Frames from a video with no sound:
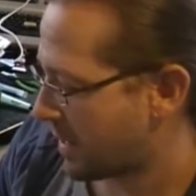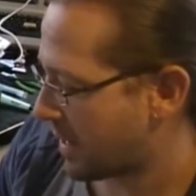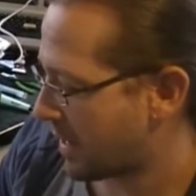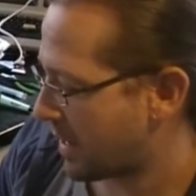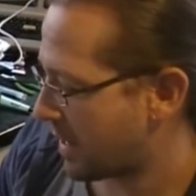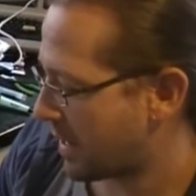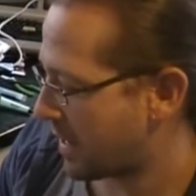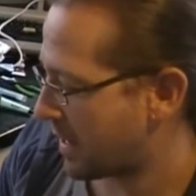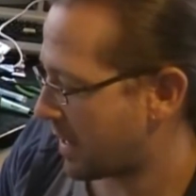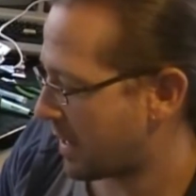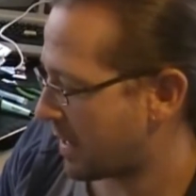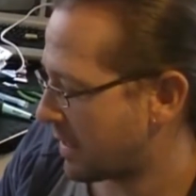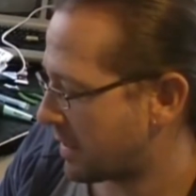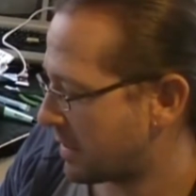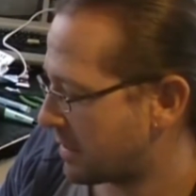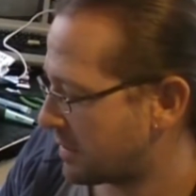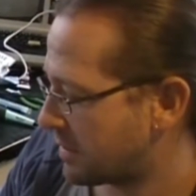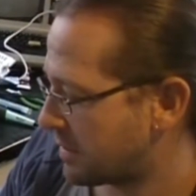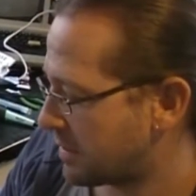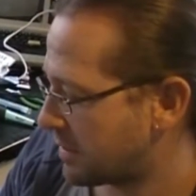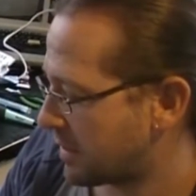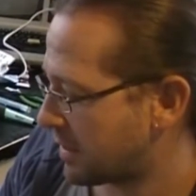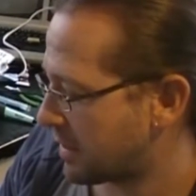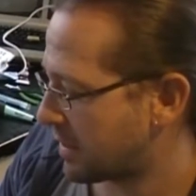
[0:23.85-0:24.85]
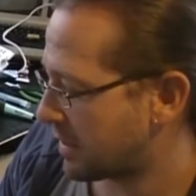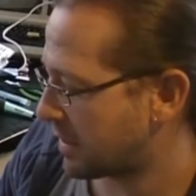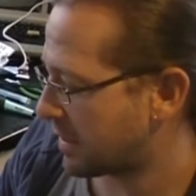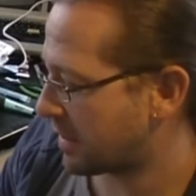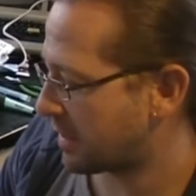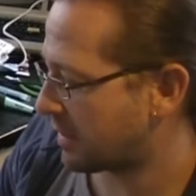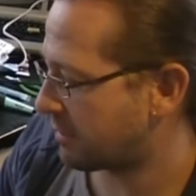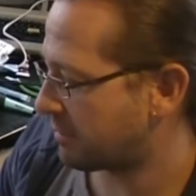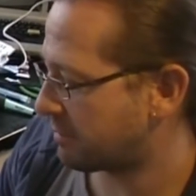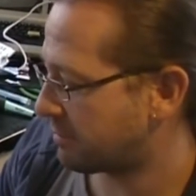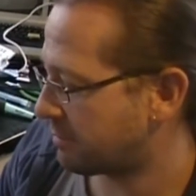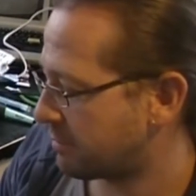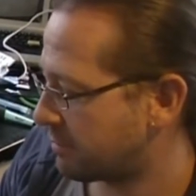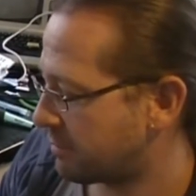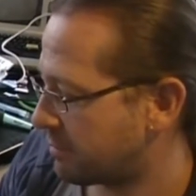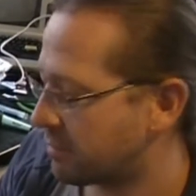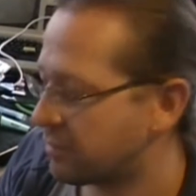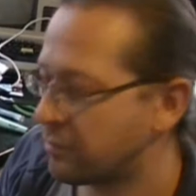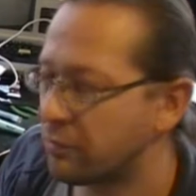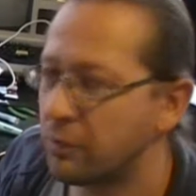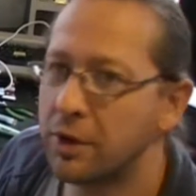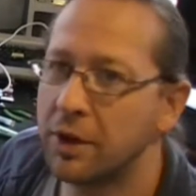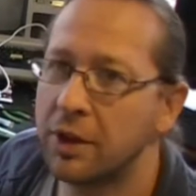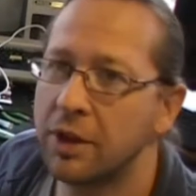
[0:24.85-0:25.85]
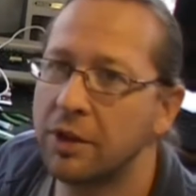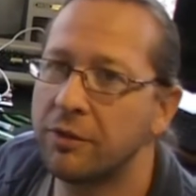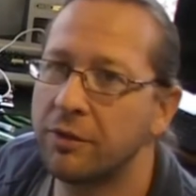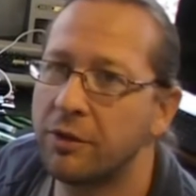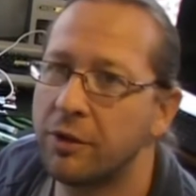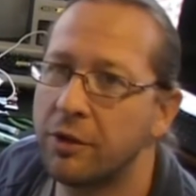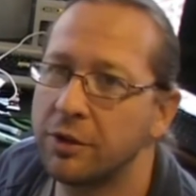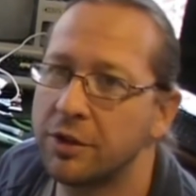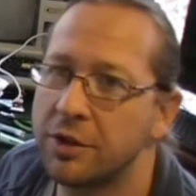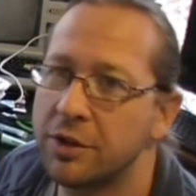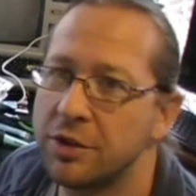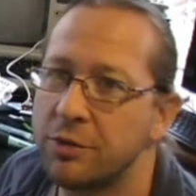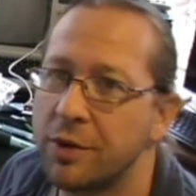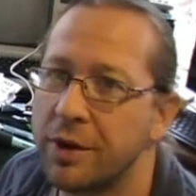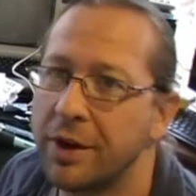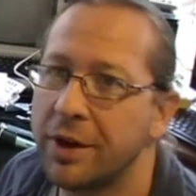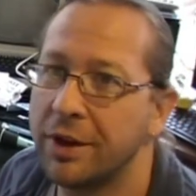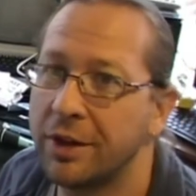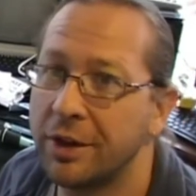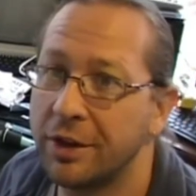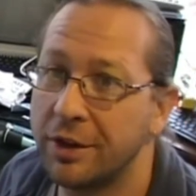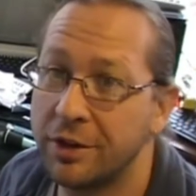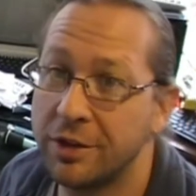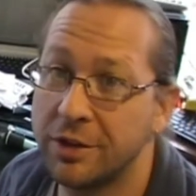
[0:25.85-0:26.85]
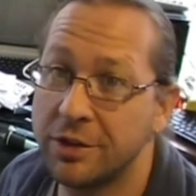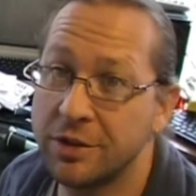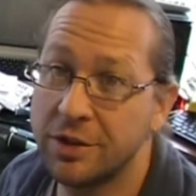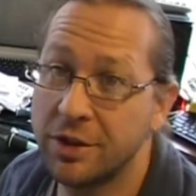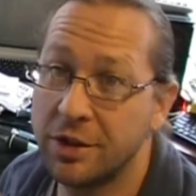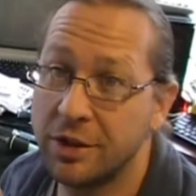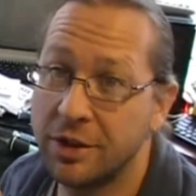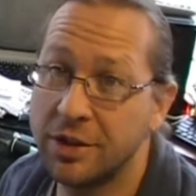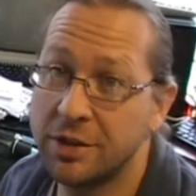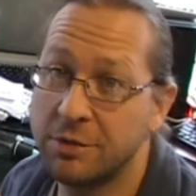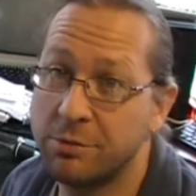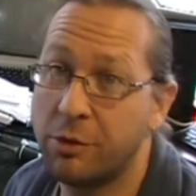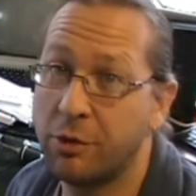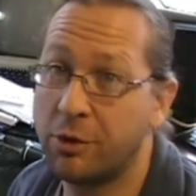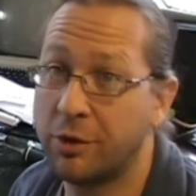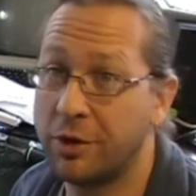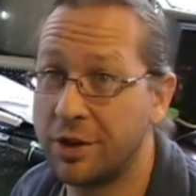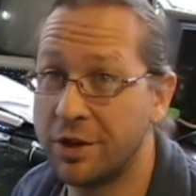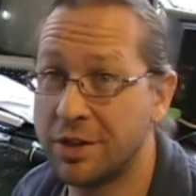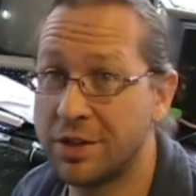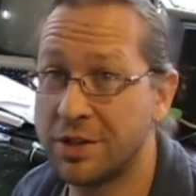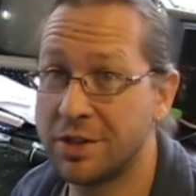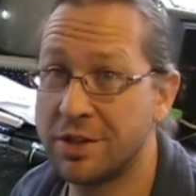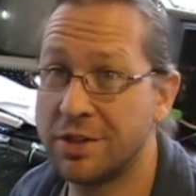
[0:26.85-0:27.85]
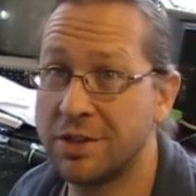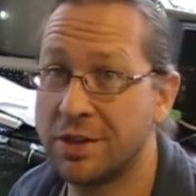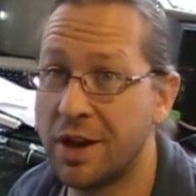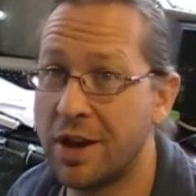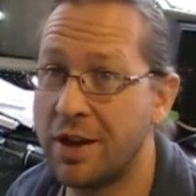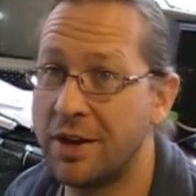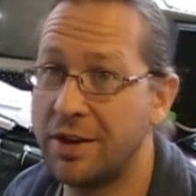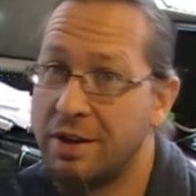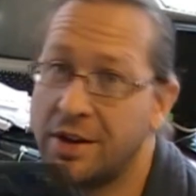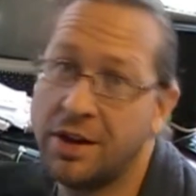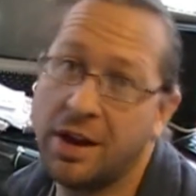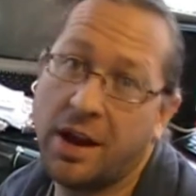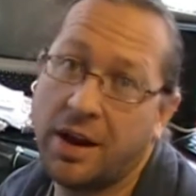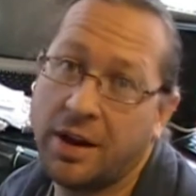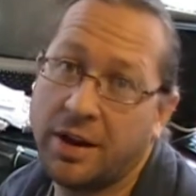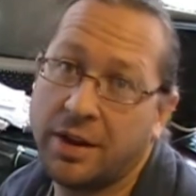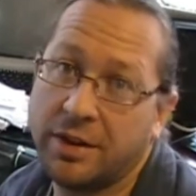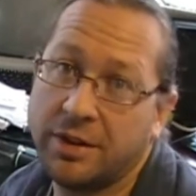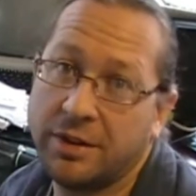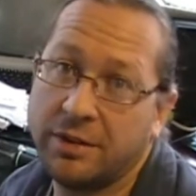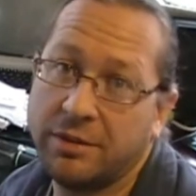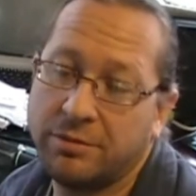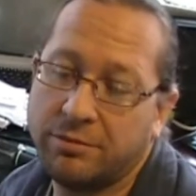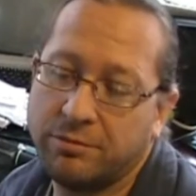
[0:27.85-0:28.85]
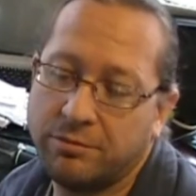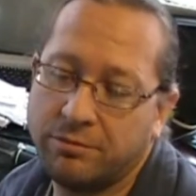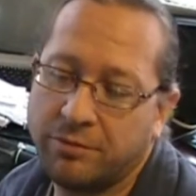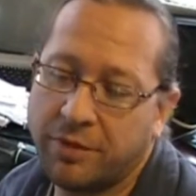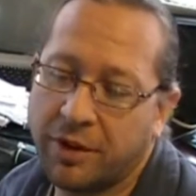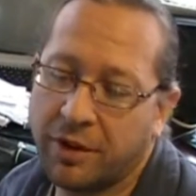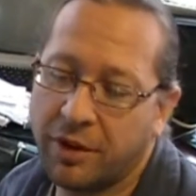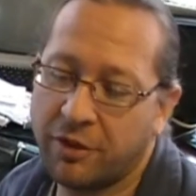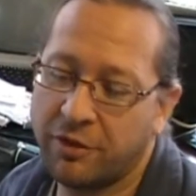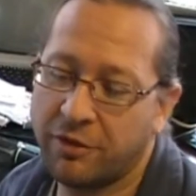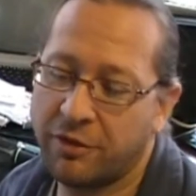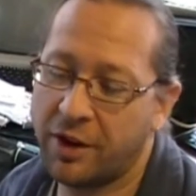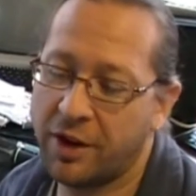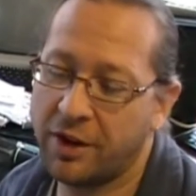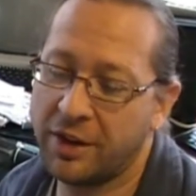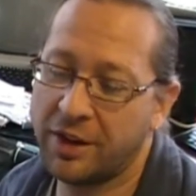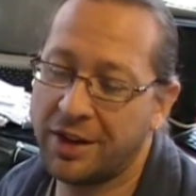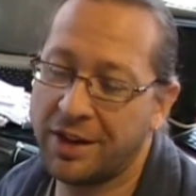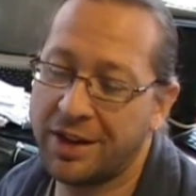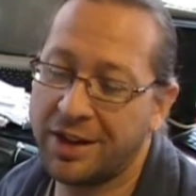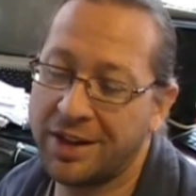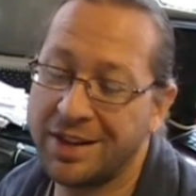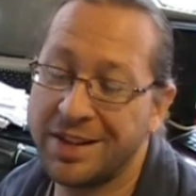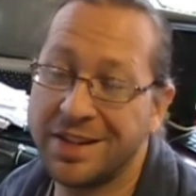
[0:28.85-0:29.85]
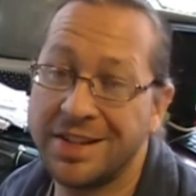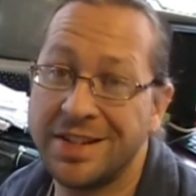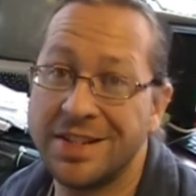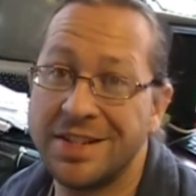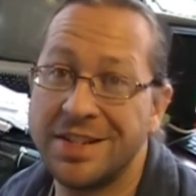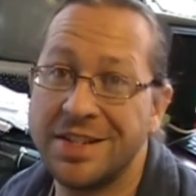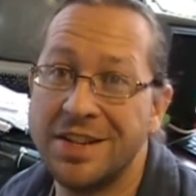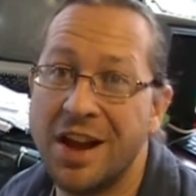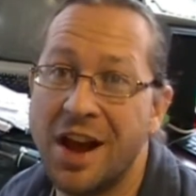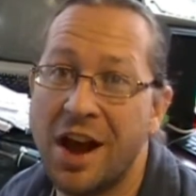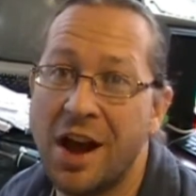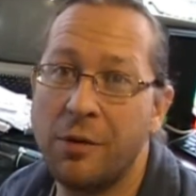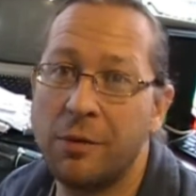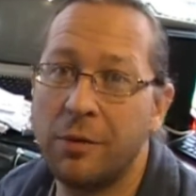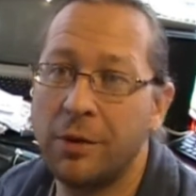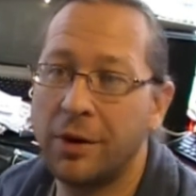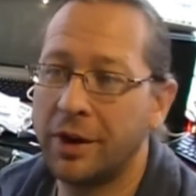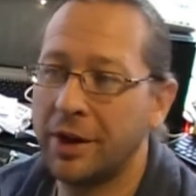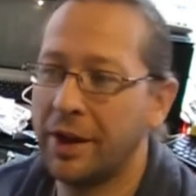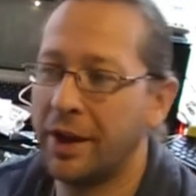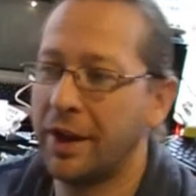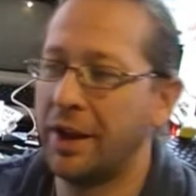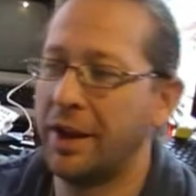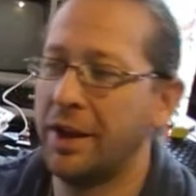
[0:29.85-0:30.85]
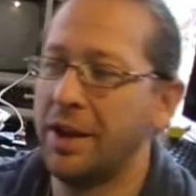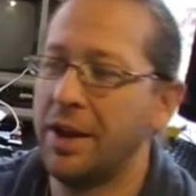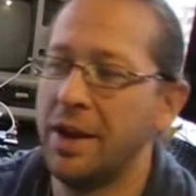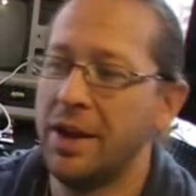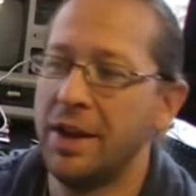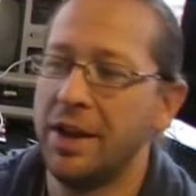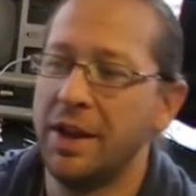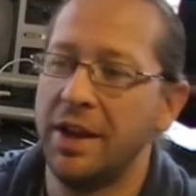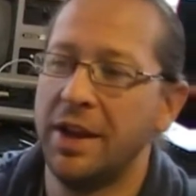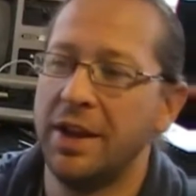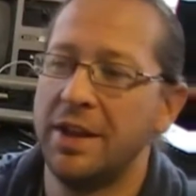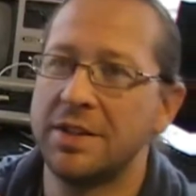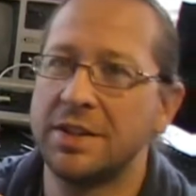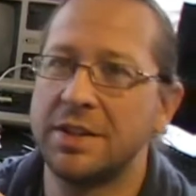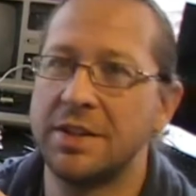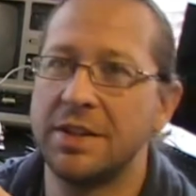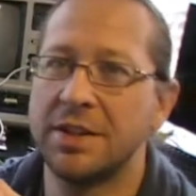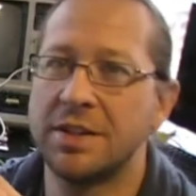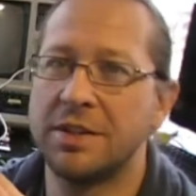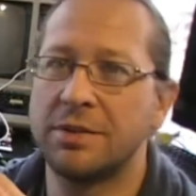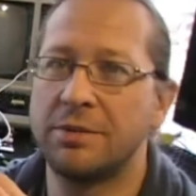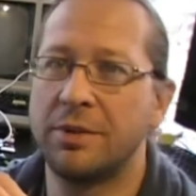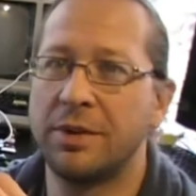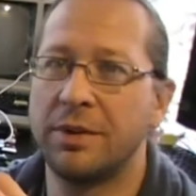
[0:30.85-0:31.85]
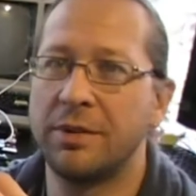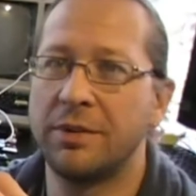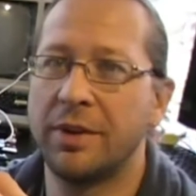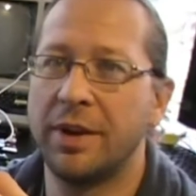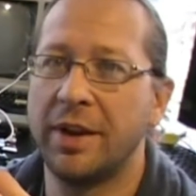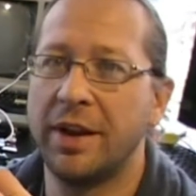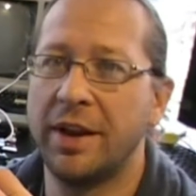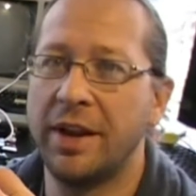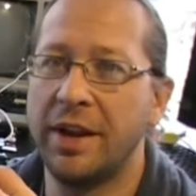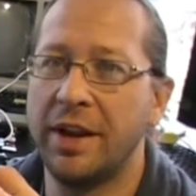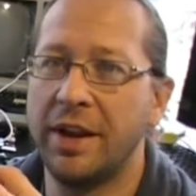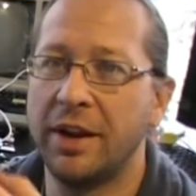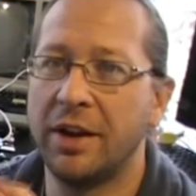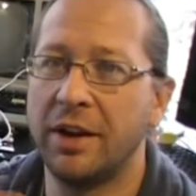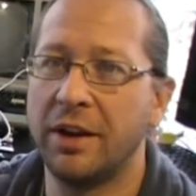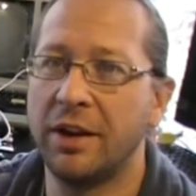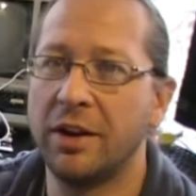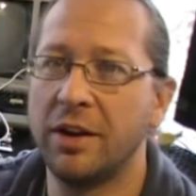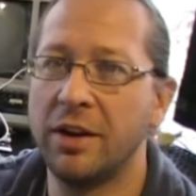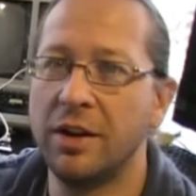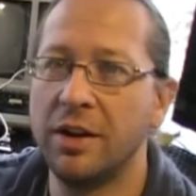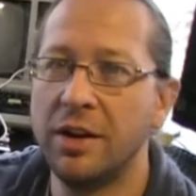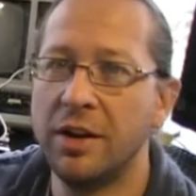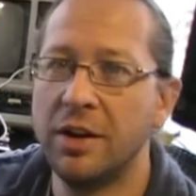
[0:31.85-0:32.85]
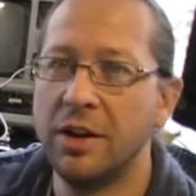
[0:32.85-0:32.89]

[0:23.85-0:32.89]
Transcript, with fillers: And um, one of the voltage regulators on this board is, I, I verified that it is not working. It's this one right here.